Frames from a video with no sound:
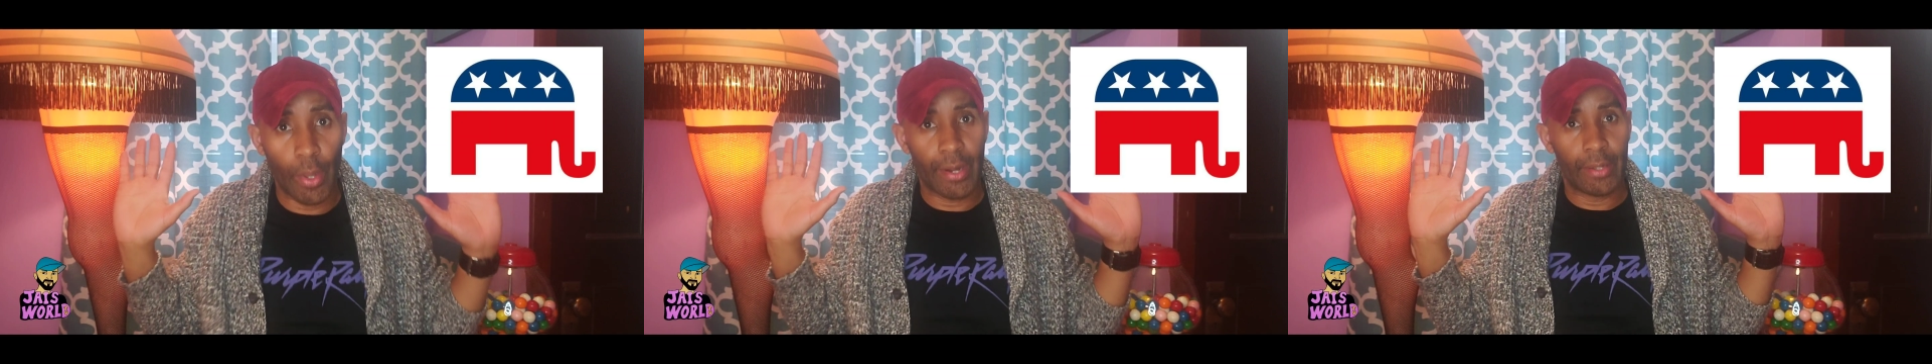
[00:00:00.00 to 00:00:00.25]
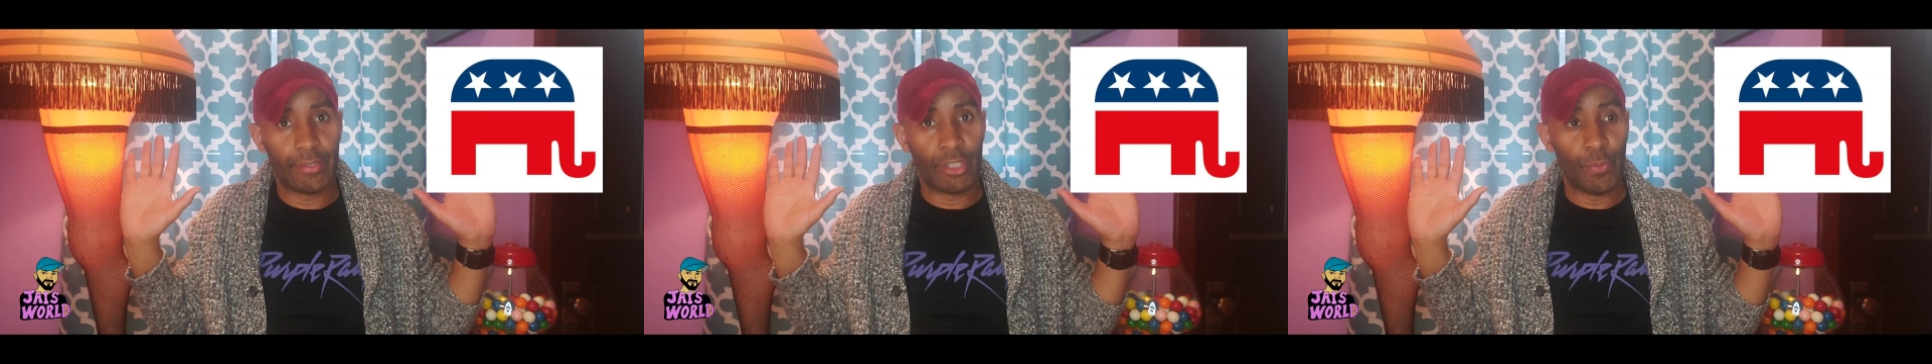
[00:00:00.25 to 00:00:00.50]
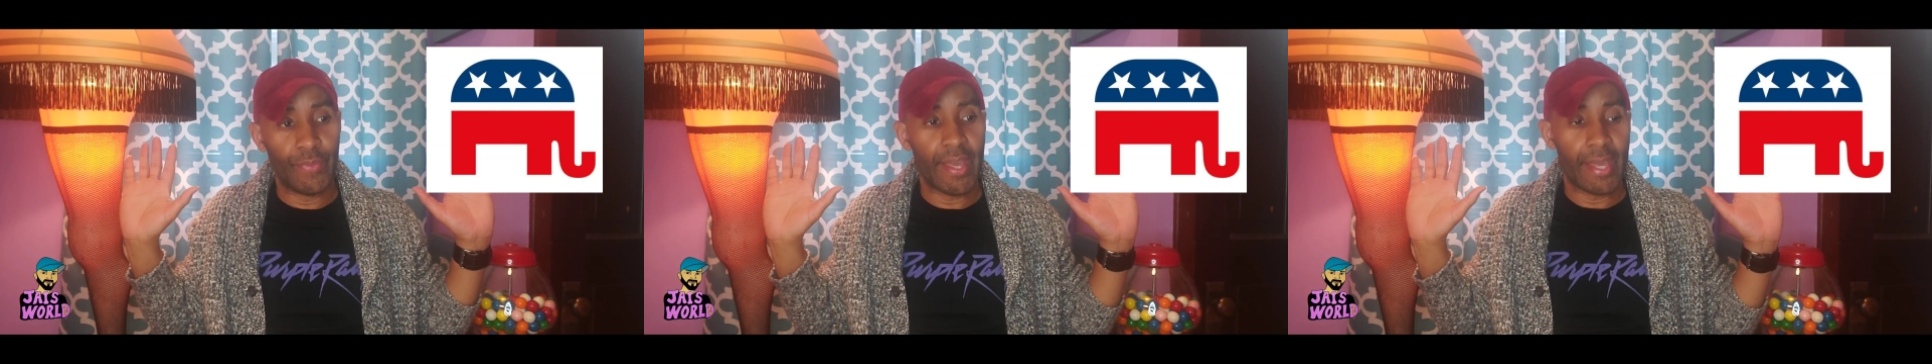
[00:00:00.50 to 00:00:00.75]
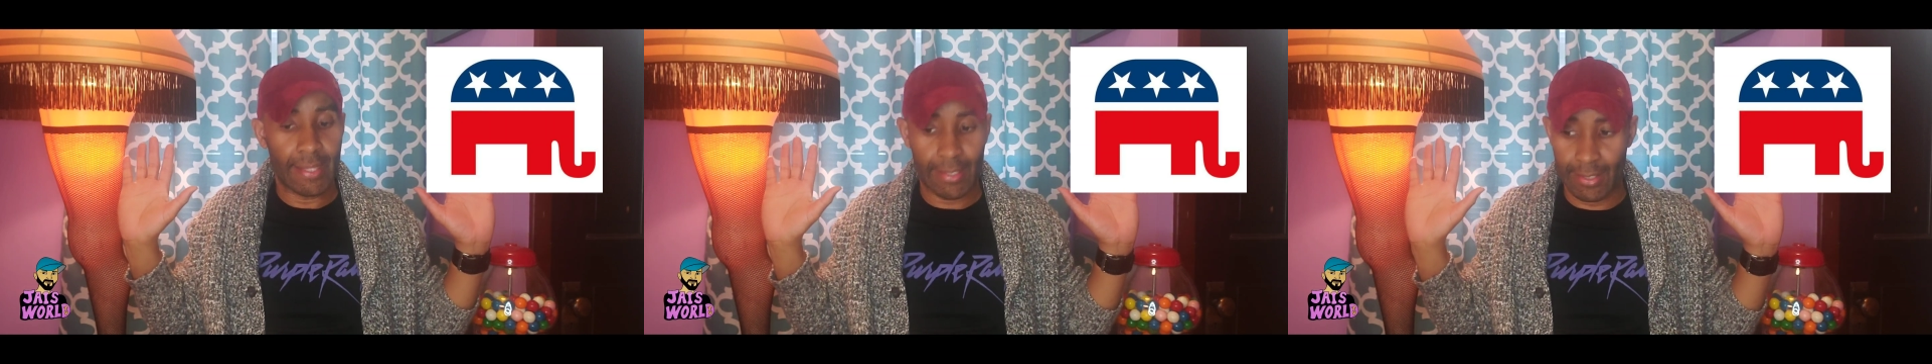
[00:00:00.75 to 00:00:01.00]
want to do
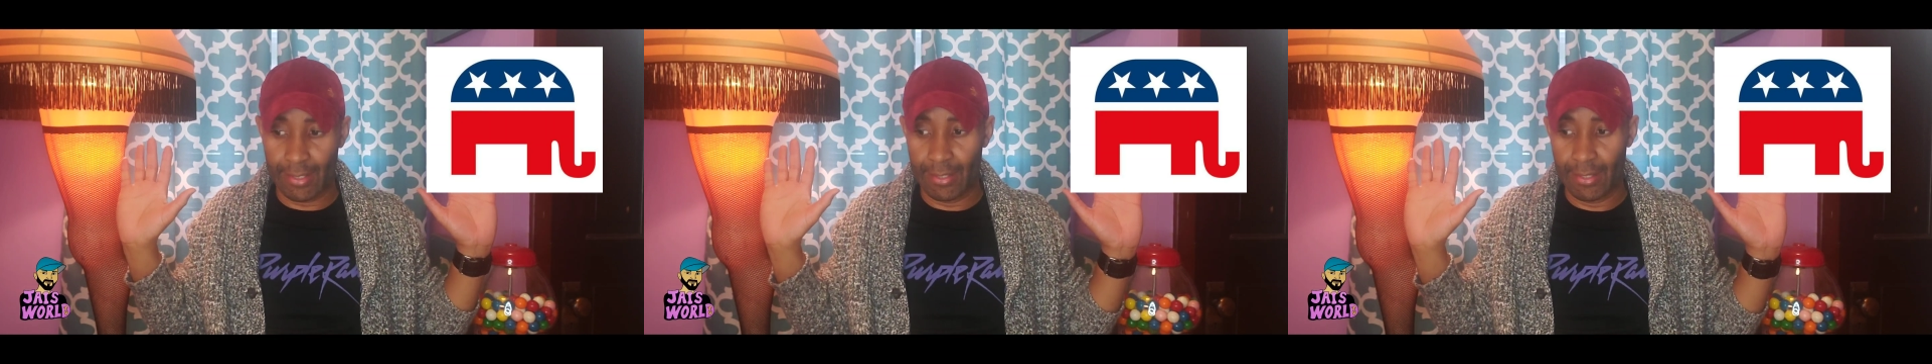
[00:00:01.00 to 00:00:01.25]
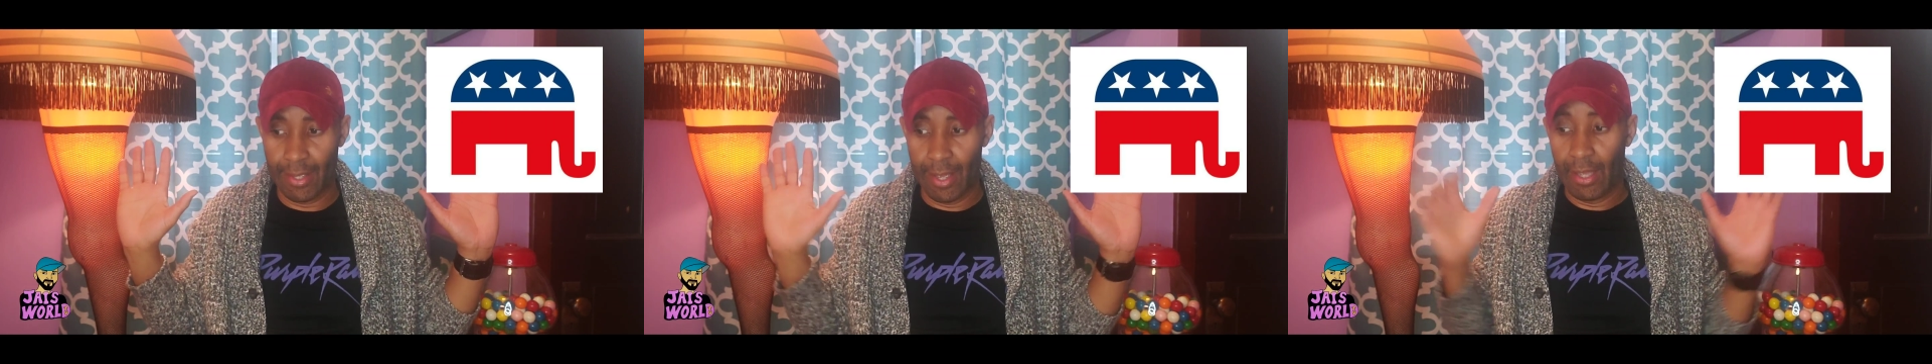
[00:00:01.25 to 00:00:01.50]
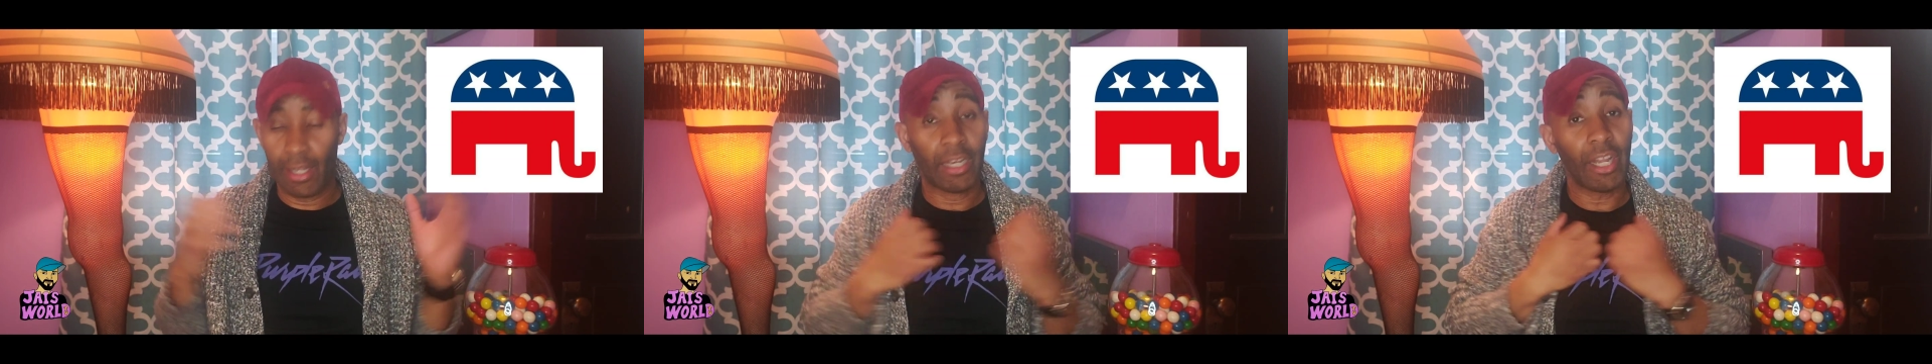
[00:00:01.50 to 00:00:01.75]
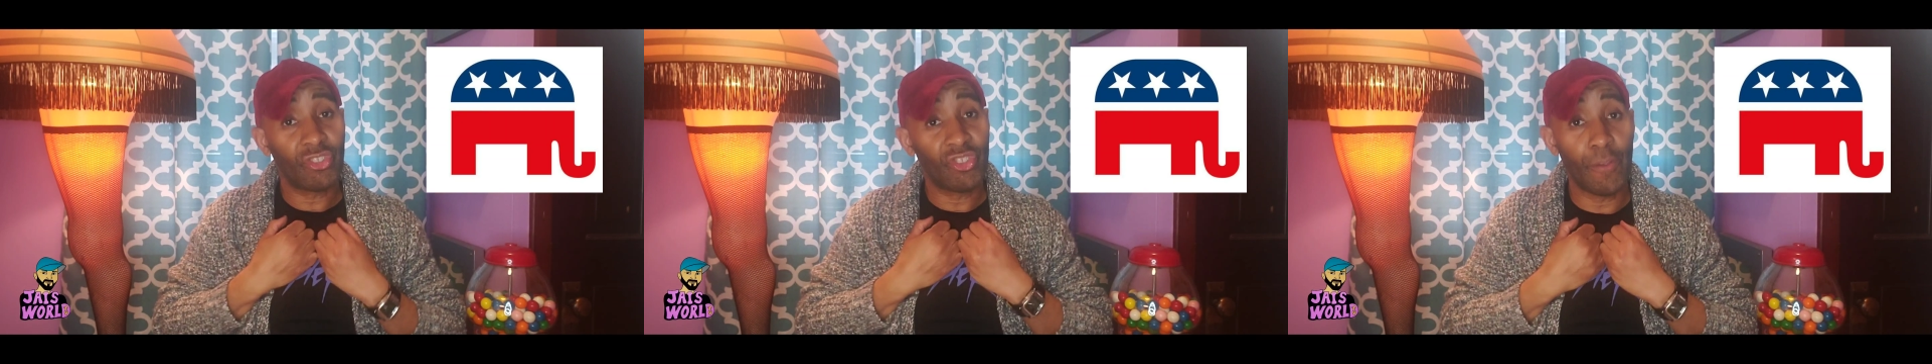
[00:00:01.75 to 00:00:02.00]
this.
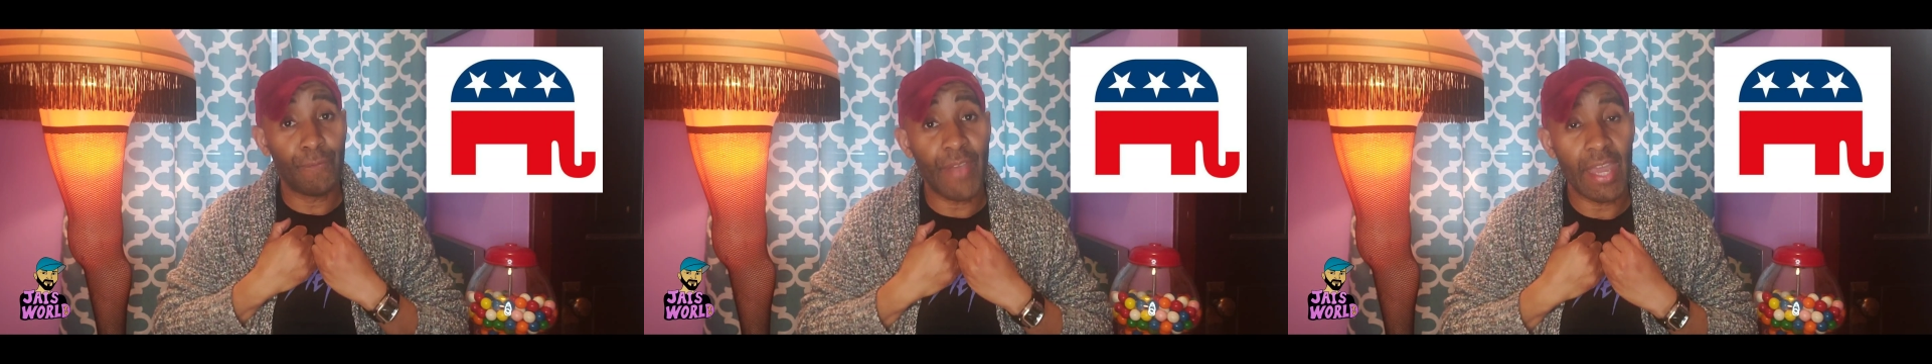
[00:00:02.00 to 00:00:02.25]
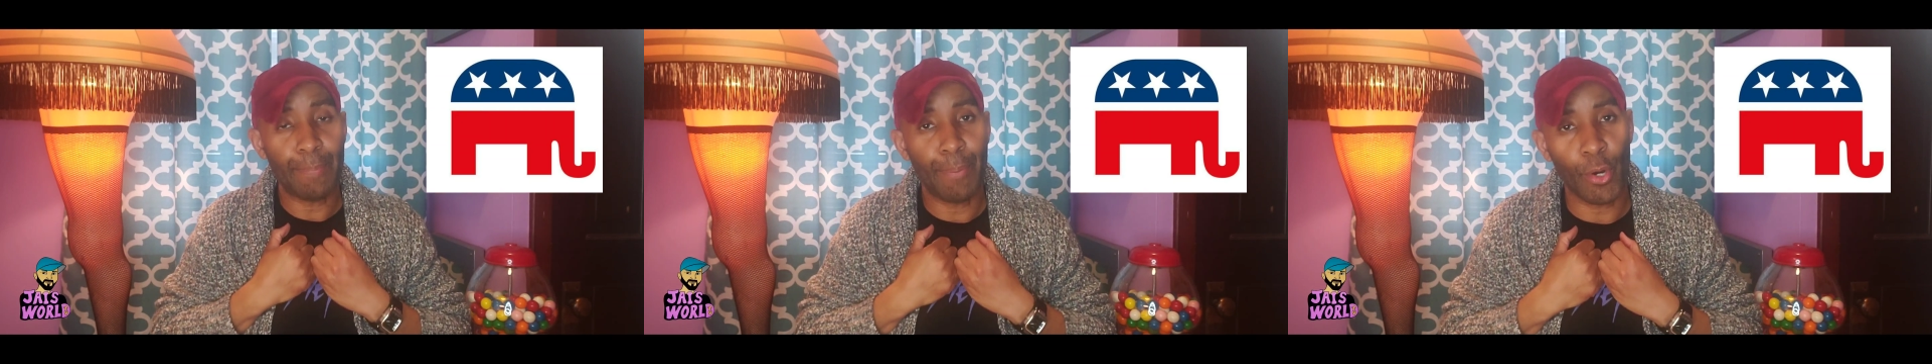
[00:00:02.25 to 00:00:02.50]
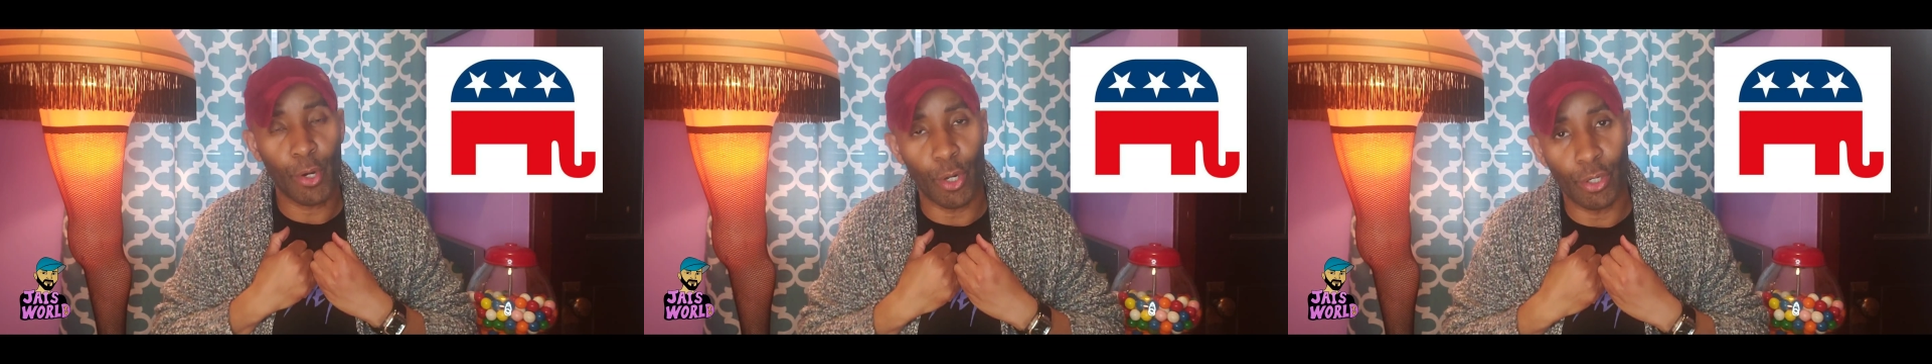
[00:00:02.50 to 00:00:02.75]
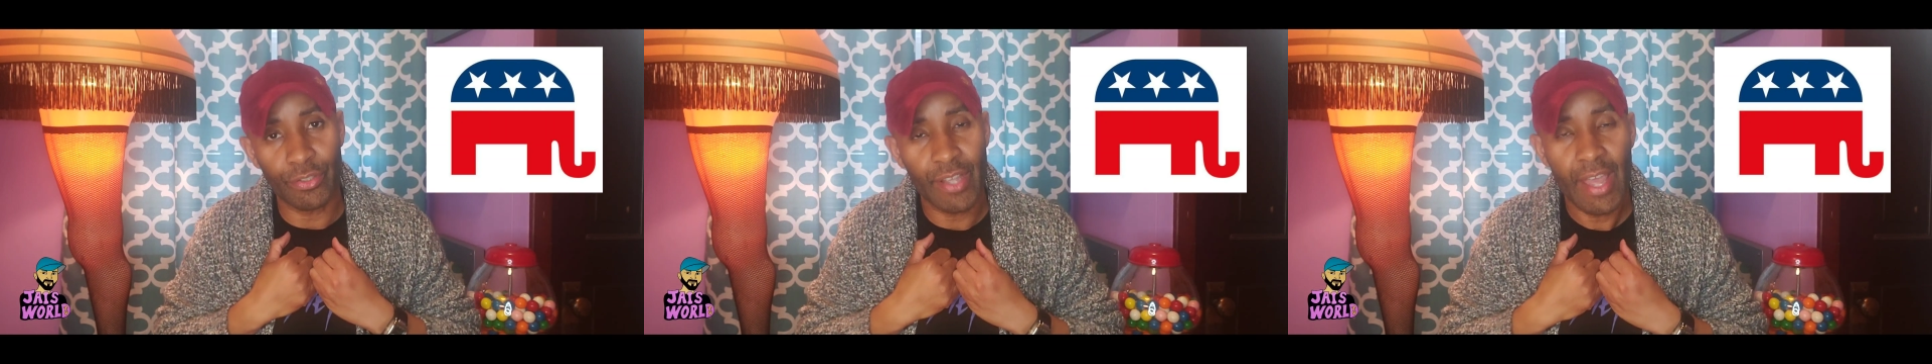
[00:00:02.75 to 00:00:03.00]
Clutch your fake
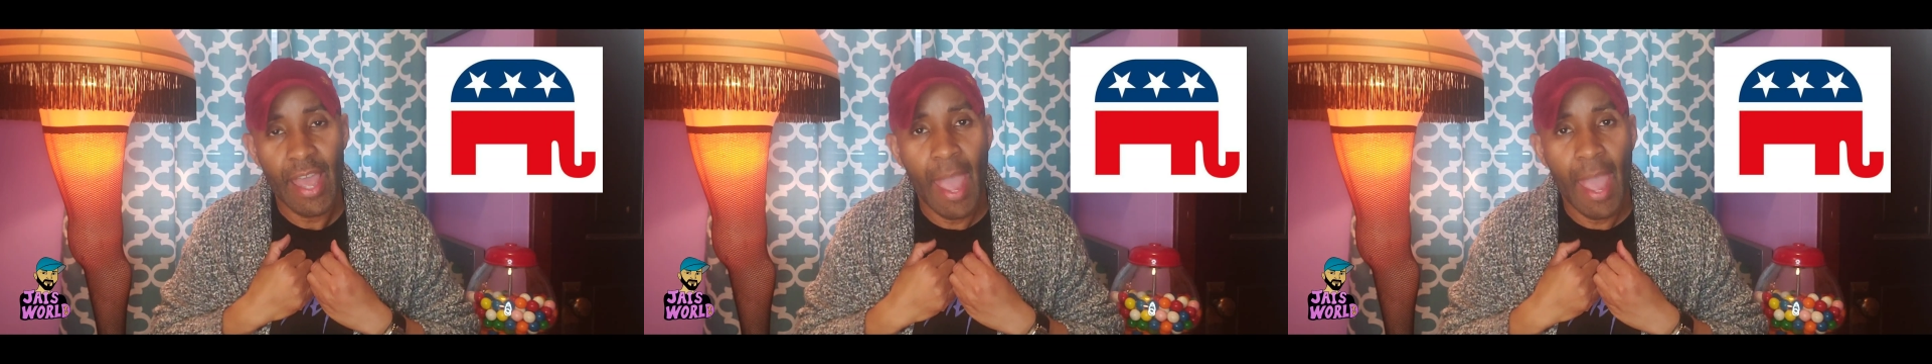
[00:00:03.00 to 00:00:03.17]
pearls